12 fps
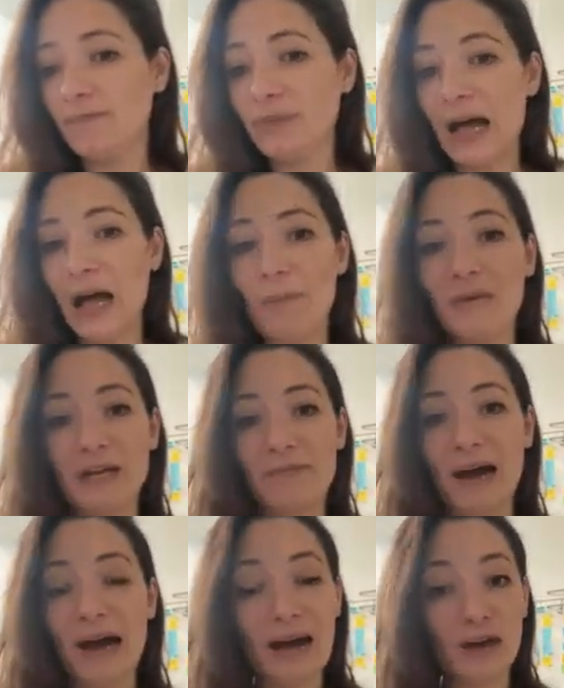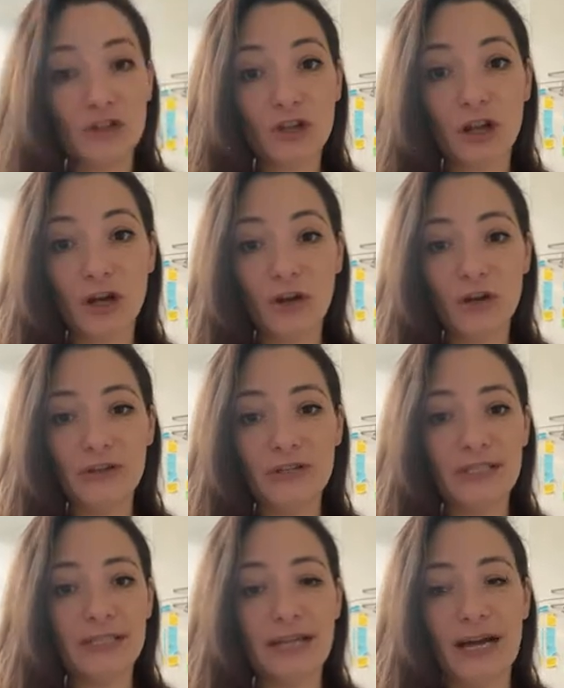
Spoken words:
I'll be in my house clothes,